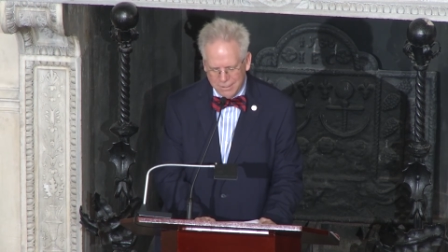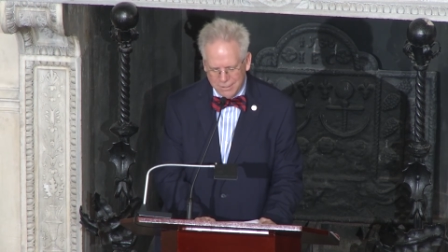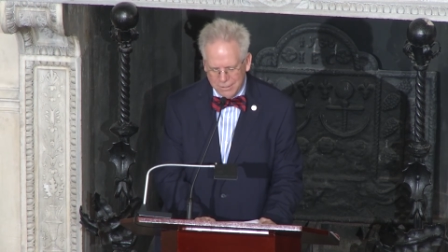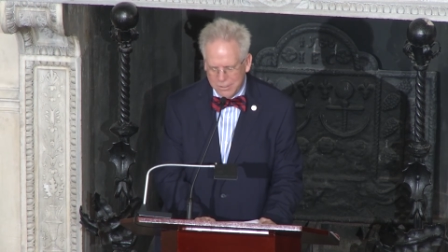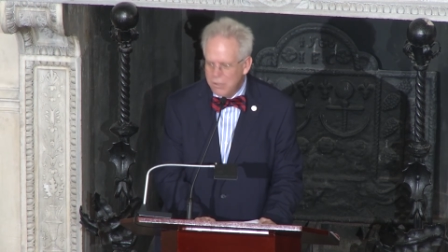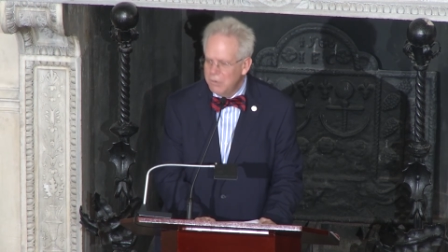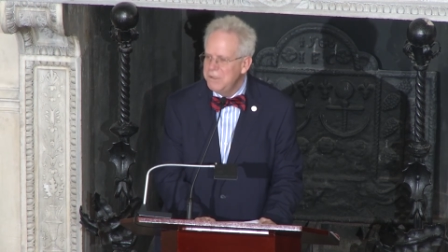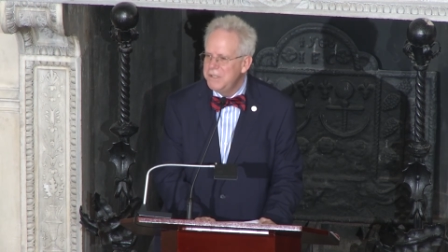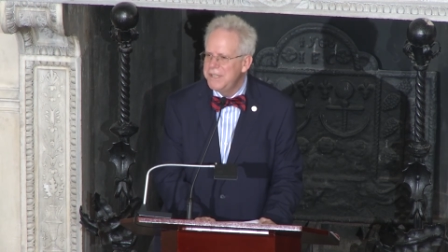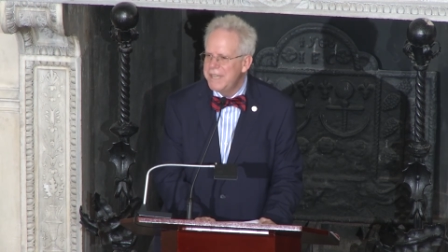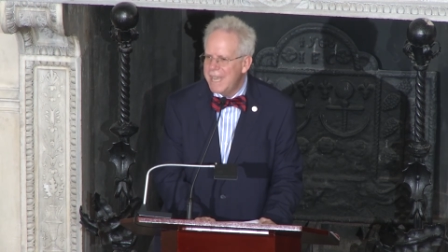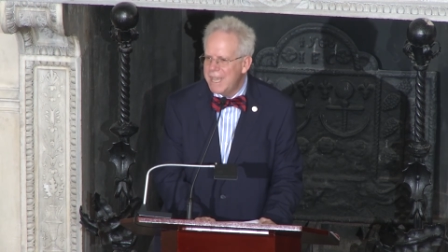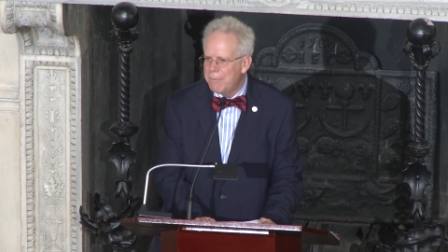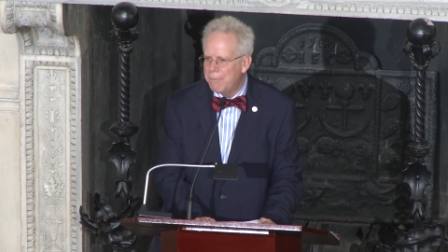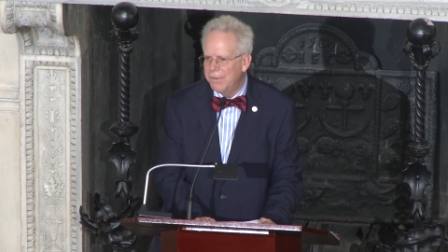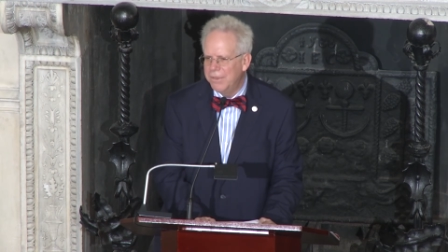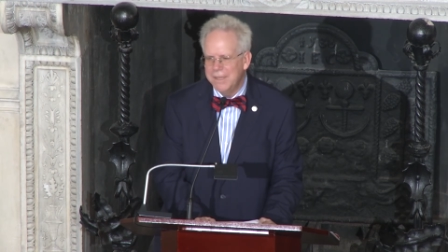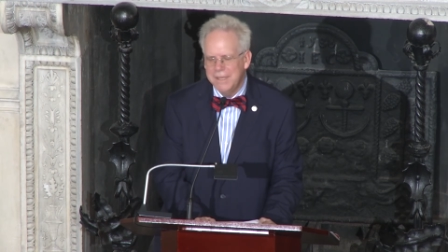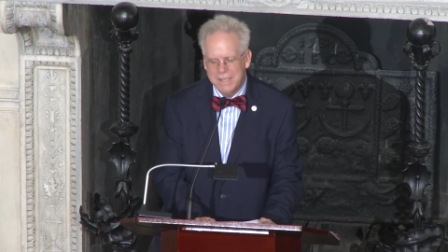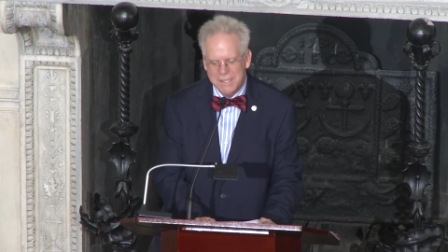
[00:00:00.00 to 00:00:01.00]
no
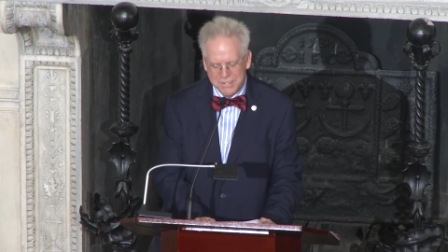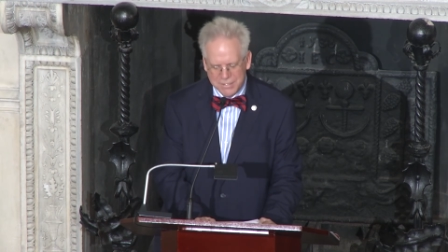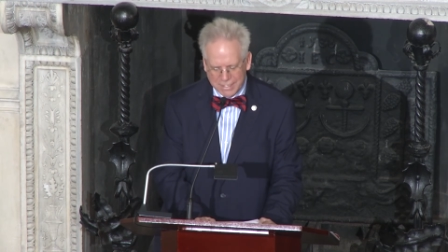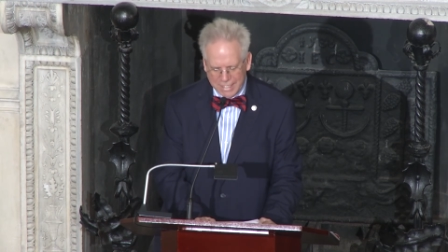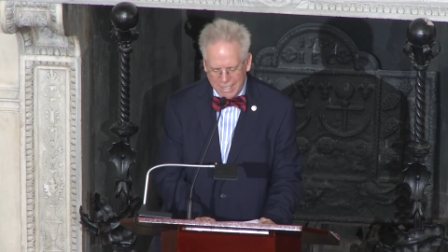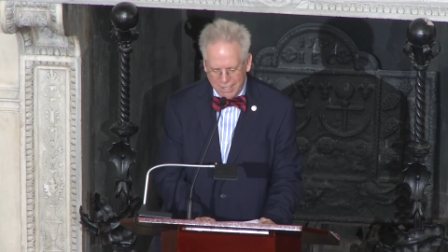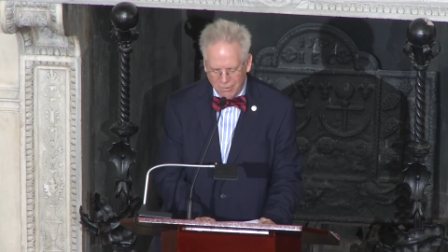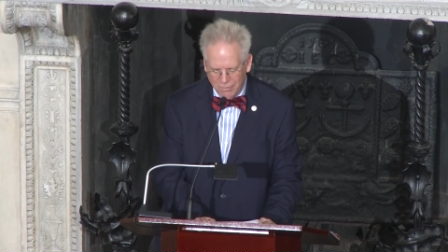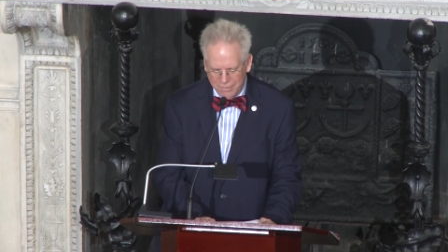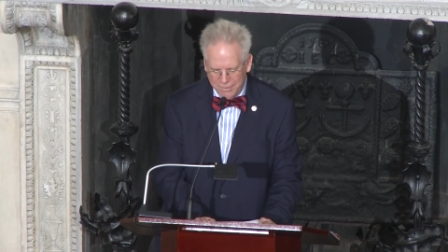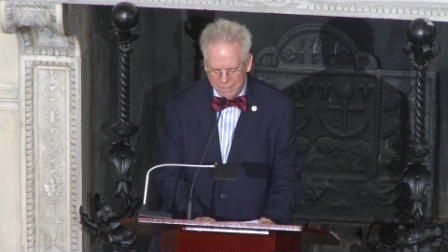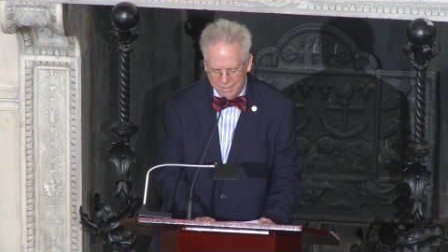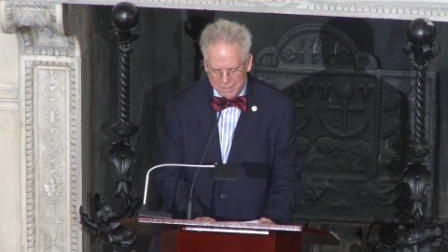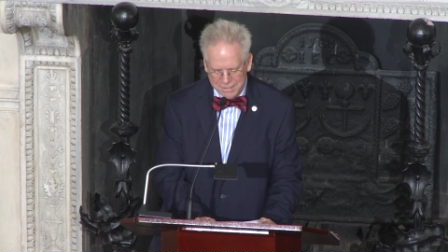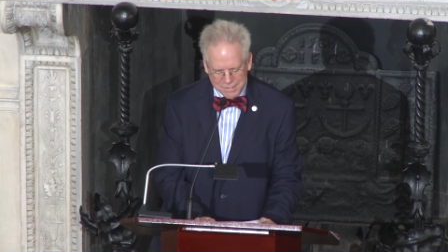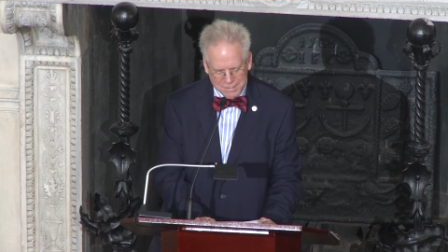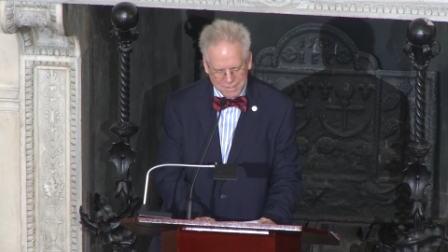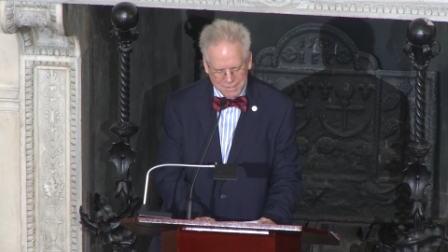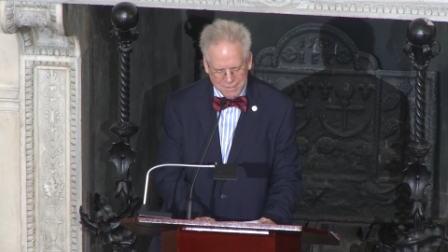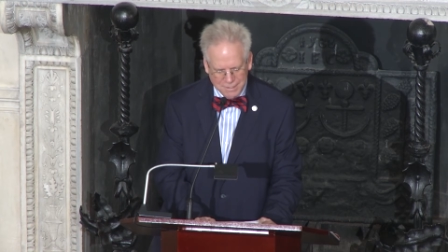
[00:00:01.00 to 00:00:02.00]
depth in his
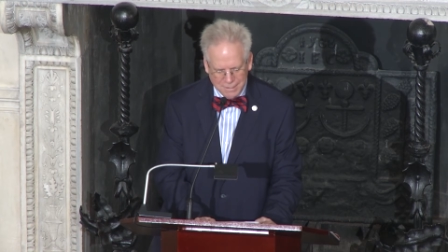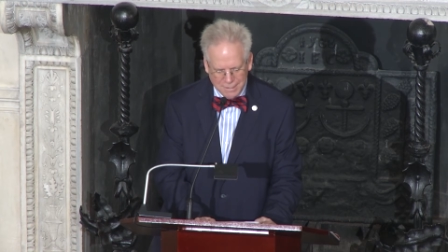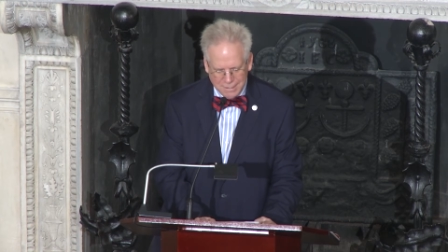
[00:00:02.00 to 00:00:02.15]
countenance,